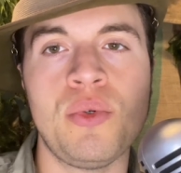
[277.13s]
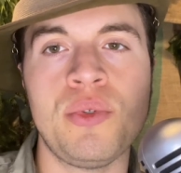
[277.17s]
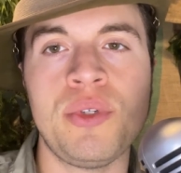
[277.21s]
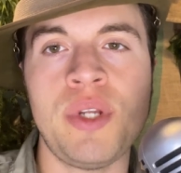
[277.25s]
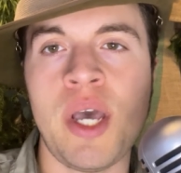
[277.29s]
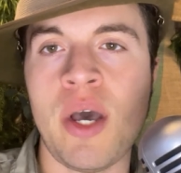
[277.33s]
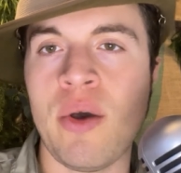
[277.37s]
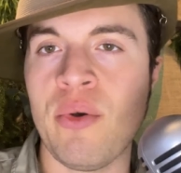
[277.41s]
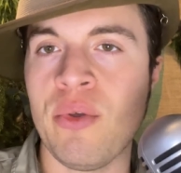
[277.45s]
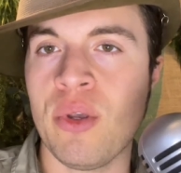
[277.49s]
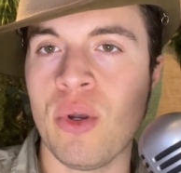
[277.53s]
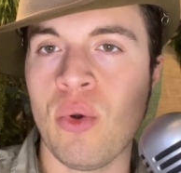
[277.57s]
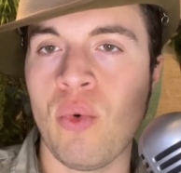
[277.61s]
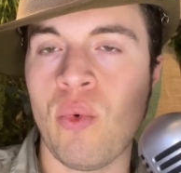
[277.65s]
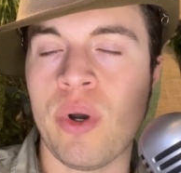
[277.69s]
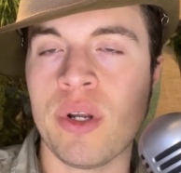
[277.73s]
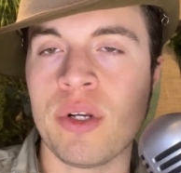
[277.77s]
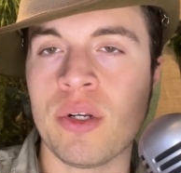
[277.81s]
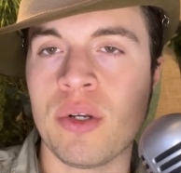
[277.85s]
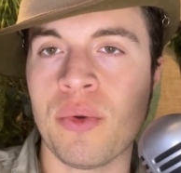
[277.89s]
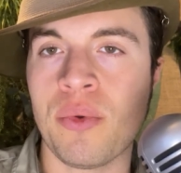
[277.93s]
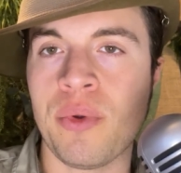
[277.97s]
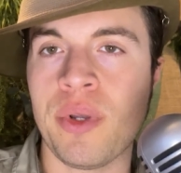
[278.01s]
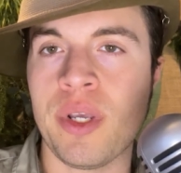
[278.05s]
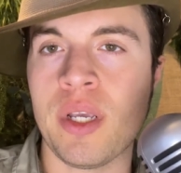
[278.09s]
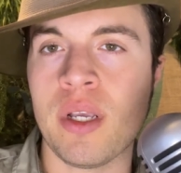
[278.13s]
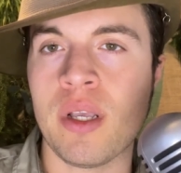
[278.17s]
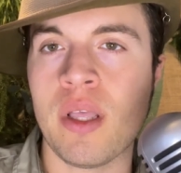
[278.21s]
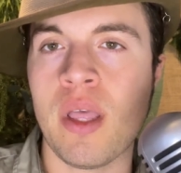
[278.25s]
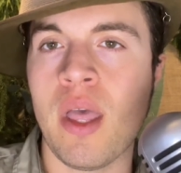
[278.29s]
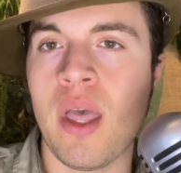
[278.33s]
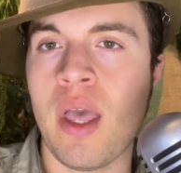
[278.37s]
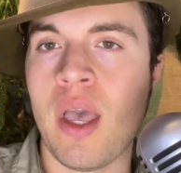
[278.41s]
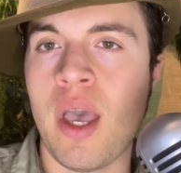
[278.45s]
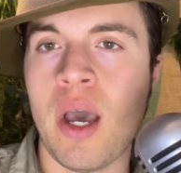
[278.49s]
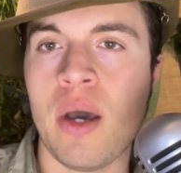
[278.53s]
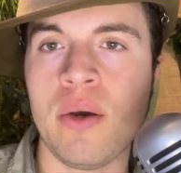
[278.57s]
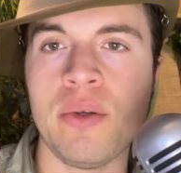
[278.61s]
now you're wondering,
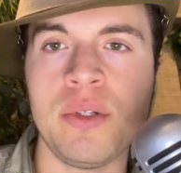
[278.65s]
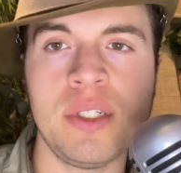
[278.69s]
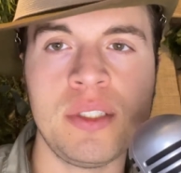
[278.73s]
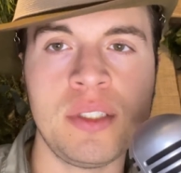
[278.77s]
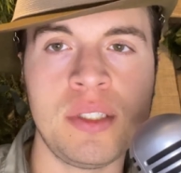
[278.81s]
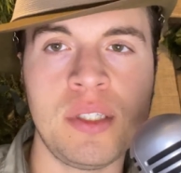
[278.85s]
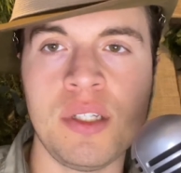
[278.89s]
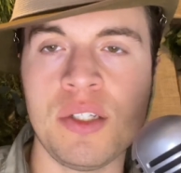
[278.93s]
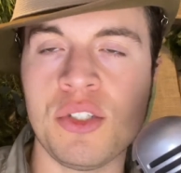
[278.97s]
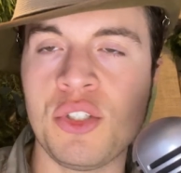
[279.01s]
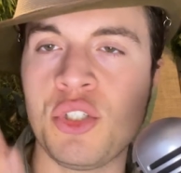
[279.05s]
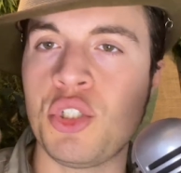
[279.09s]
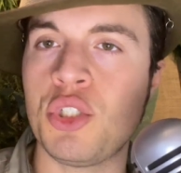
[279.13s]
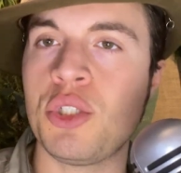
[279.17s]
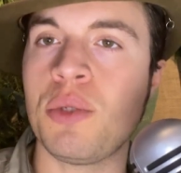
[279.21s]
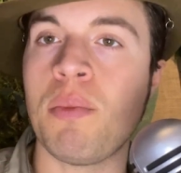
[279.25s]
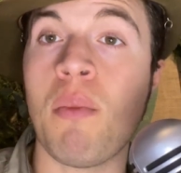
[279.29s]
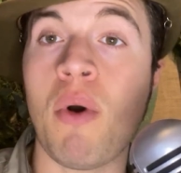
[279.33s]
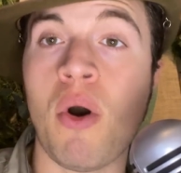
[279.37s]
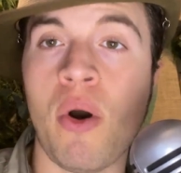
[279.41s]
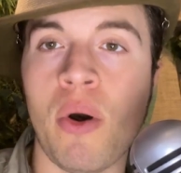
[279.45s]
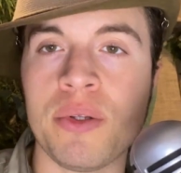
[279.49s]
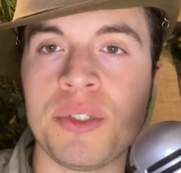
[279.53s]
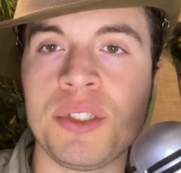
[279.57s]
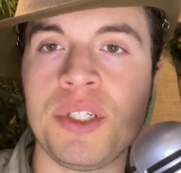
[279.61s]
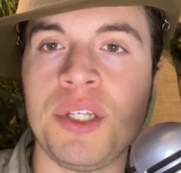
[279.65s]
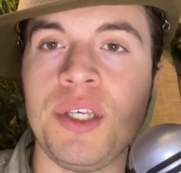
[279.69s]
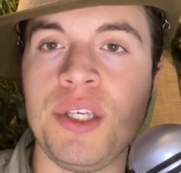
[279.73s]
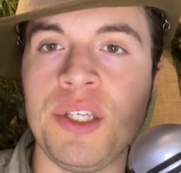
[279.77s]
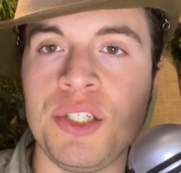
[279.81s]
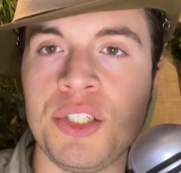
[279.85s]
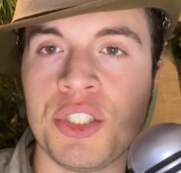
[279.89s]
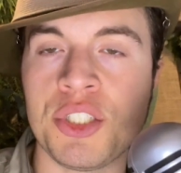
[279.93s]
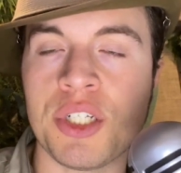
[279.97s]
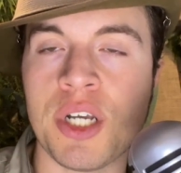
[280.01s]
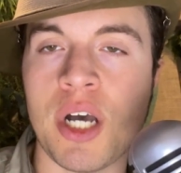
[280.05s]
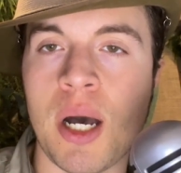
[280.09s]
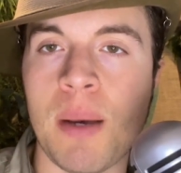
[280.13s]
how does this small tea
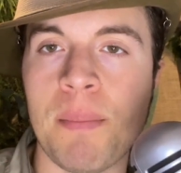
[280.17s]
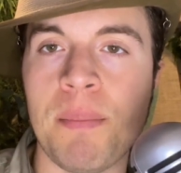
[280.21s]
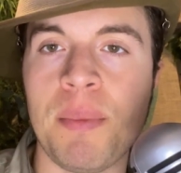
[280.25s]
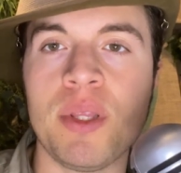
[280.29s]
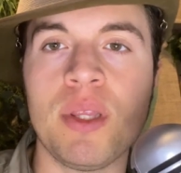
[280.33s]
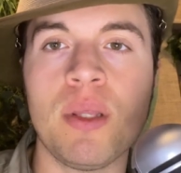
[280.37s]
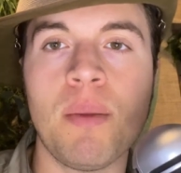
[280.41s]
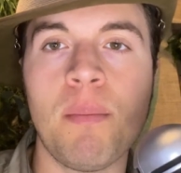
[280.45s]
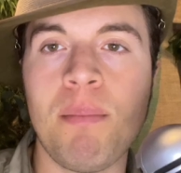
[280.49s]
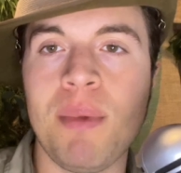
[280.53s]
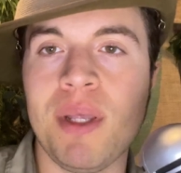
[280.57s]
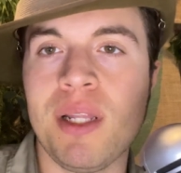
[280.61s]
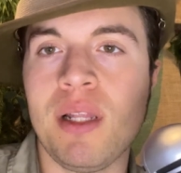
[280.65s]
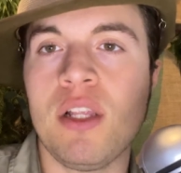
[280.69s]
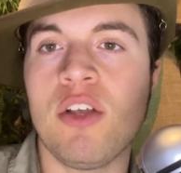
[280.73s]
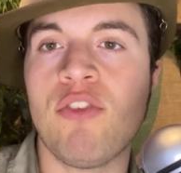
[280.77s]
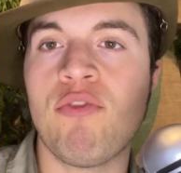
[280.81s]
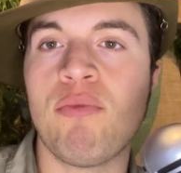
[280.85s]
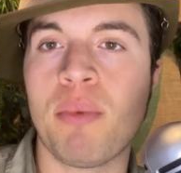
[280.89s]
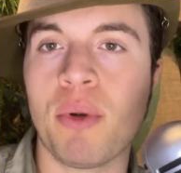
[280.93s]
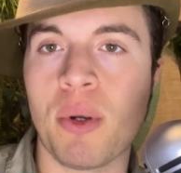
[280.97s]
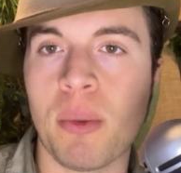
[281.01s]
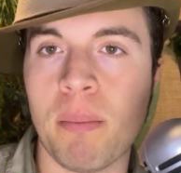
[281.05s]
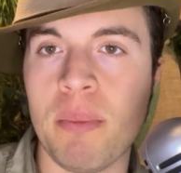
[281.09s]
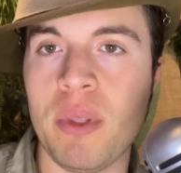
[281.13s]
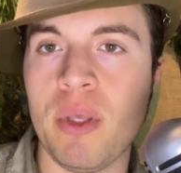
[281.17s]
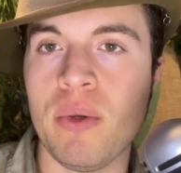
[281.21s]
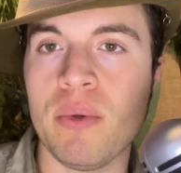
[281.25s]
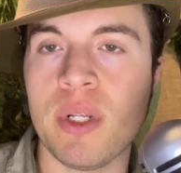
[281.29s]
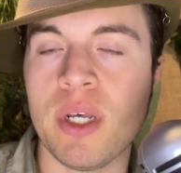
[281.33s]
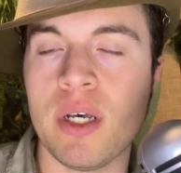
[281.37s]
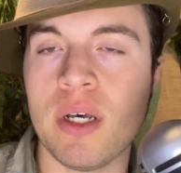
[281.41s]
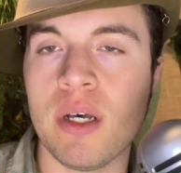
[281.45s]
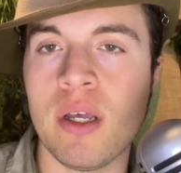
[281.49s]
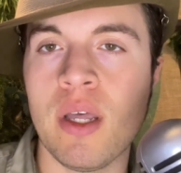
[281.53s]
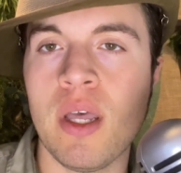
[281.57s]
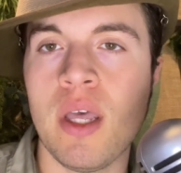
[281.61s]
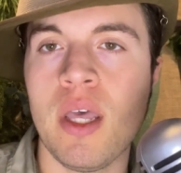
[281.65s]
shop in the middle of
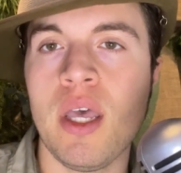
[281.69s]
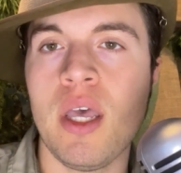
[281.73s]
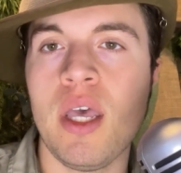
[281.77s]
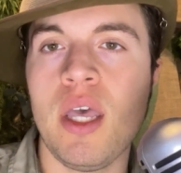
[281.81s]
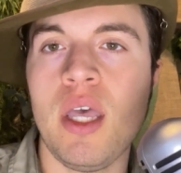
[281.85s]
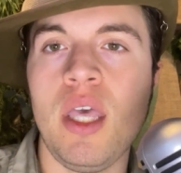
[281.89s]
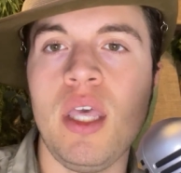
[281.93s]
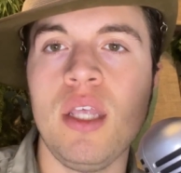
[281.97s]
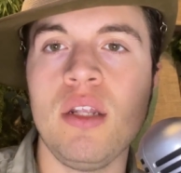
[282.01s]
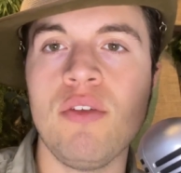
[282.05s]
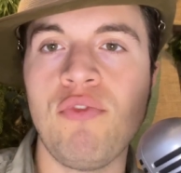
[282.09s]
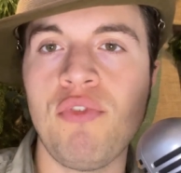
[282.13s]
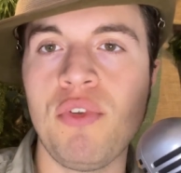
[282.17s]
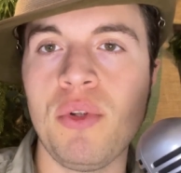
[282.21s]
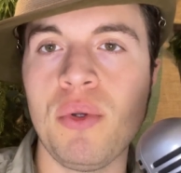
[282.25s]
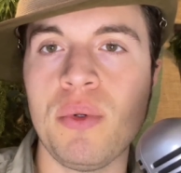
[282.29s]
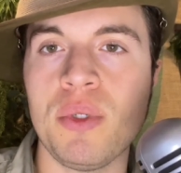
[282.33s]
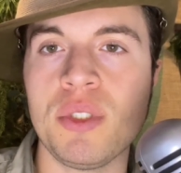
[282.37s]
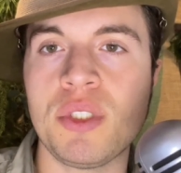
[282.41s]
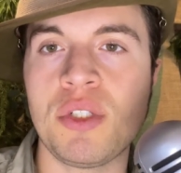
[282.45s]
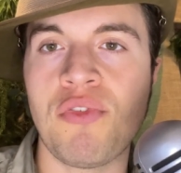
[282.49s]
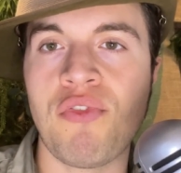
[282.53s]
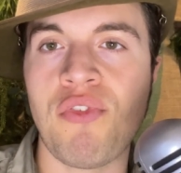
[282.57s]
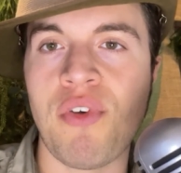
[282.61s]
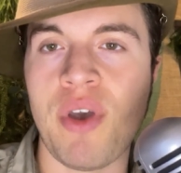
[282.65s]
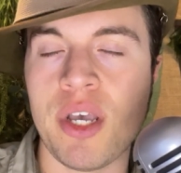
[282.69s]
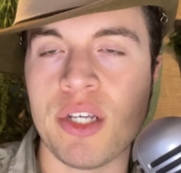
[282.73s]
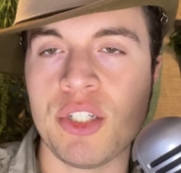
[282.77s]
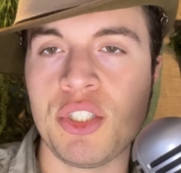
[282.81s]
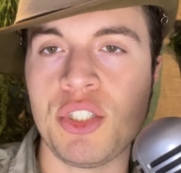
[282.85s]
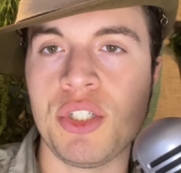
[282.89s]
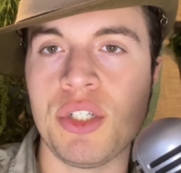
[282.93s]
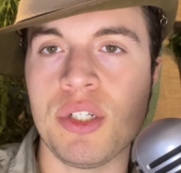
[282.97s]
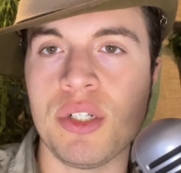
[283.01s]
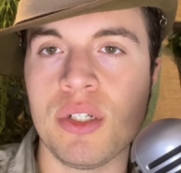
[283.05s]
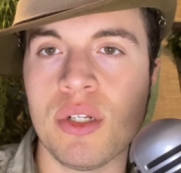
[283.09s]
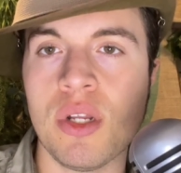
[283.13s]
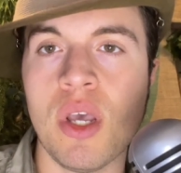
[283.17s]
Bermuda influence
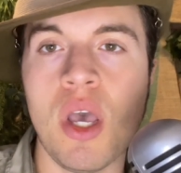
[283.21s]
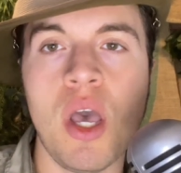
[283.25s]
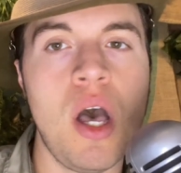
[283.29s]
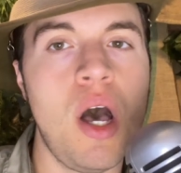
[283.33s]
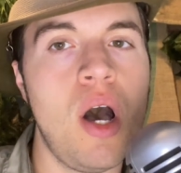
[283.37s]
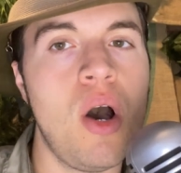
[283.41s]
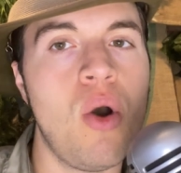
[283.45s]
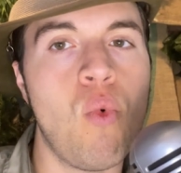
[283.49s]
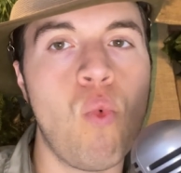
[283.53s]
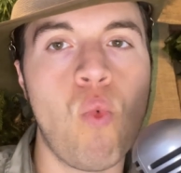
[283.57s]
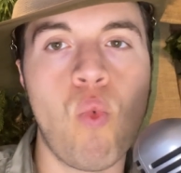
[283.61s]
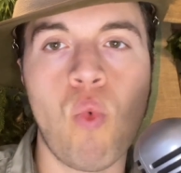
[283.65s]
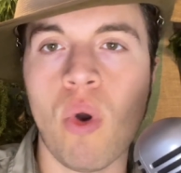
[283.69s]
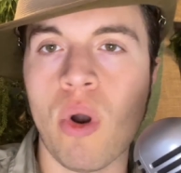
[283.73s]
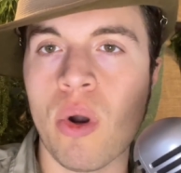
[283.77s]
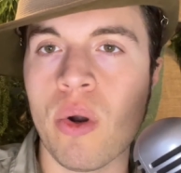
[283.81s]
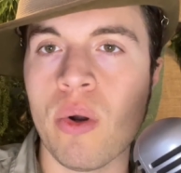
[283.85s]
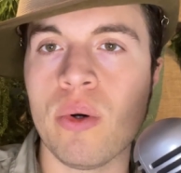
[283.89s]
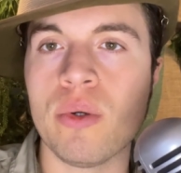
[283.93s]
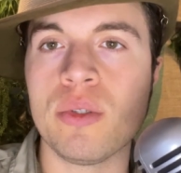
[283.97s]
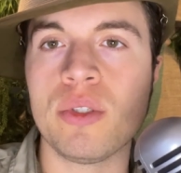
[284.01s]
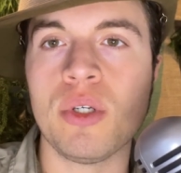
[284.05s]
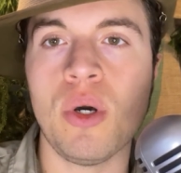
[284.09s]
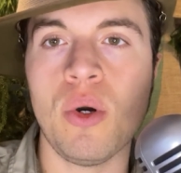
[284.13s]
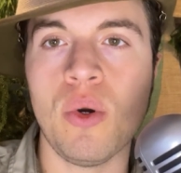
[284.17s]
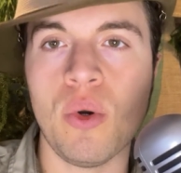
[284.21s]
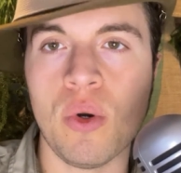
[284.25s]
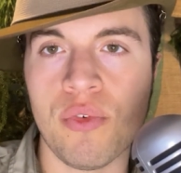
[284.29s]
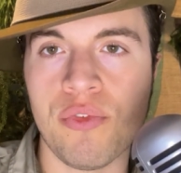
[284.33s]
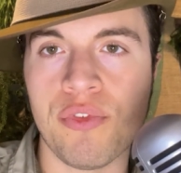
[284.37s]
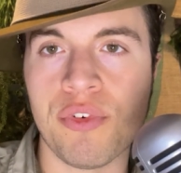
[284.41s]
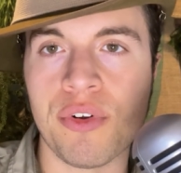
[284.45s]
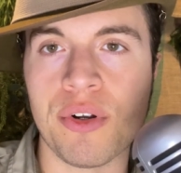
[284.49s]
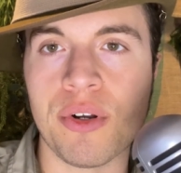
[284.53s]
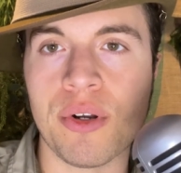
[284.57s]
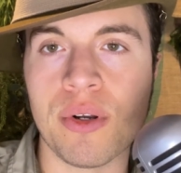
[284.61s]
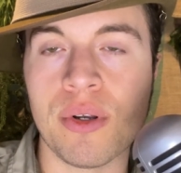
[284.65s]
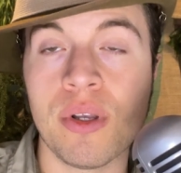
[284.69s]
fashion a world
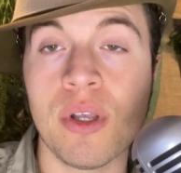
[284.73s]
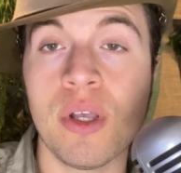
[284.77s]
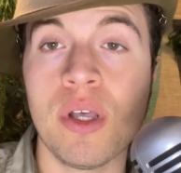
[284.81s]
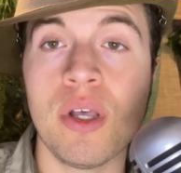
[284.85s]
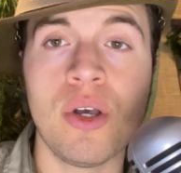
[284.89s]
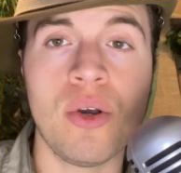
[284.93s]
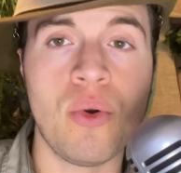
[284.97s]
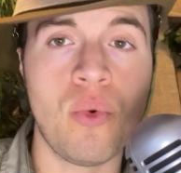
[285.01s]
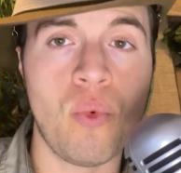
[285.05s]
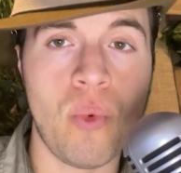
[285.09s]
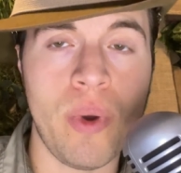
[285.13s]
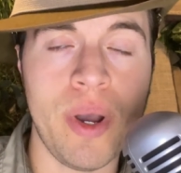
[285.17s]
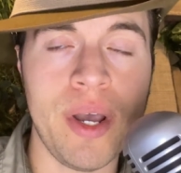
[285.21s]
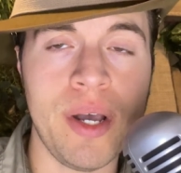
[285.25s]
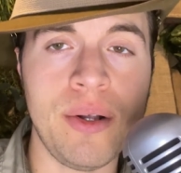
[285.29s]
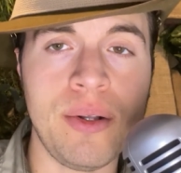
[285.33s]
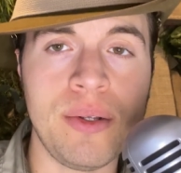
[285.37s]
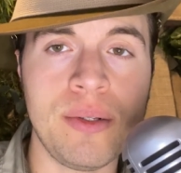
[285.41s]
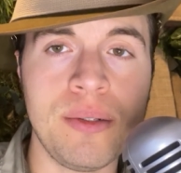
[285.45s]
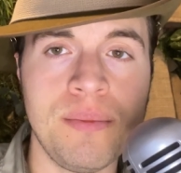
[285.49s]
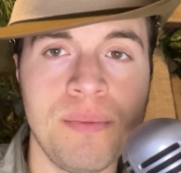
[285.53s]
over? Well,